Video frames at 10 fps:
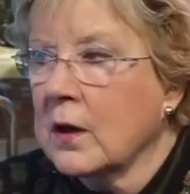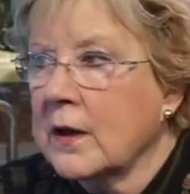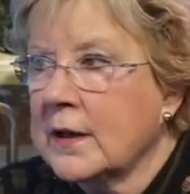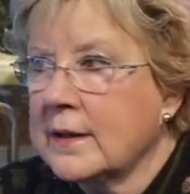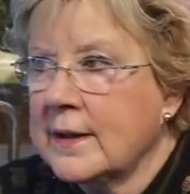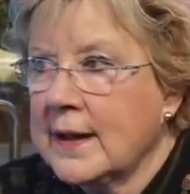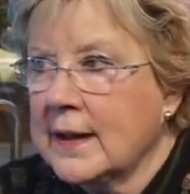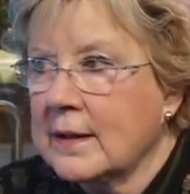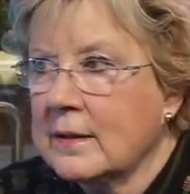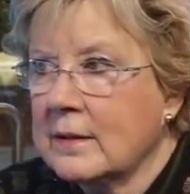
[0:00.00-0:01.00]
on it
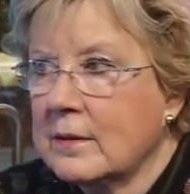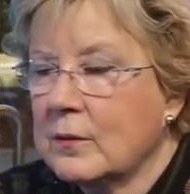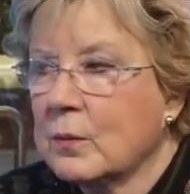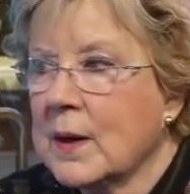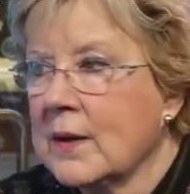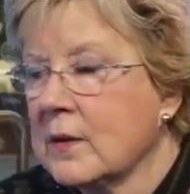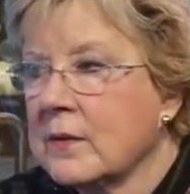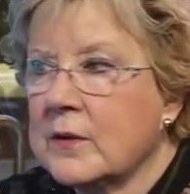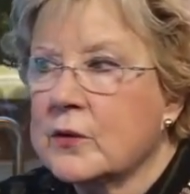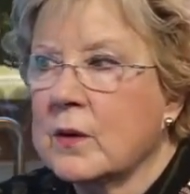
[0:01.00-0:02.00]
then, rather
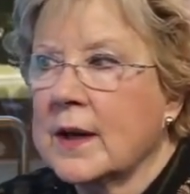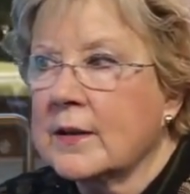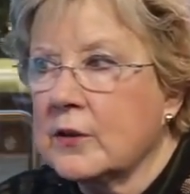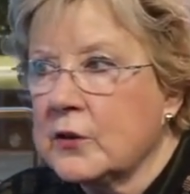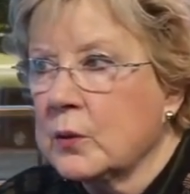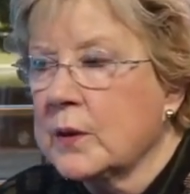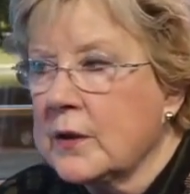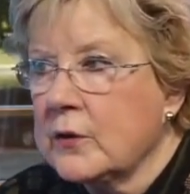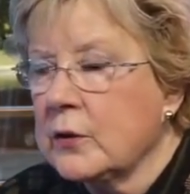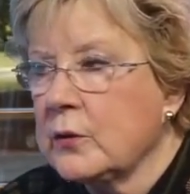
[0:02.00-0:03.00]
than trying to do it
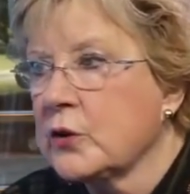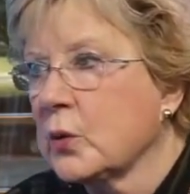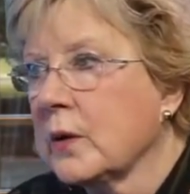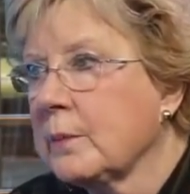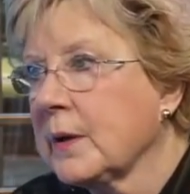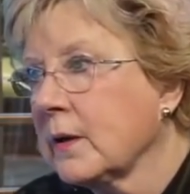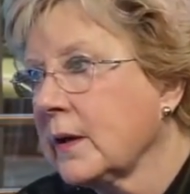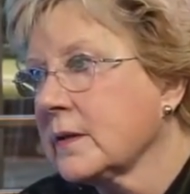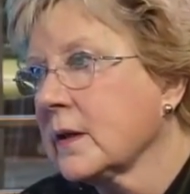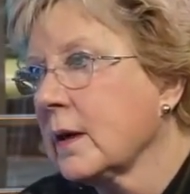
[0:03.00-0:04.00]
in too short a
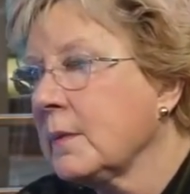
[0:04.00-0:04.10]
period of time.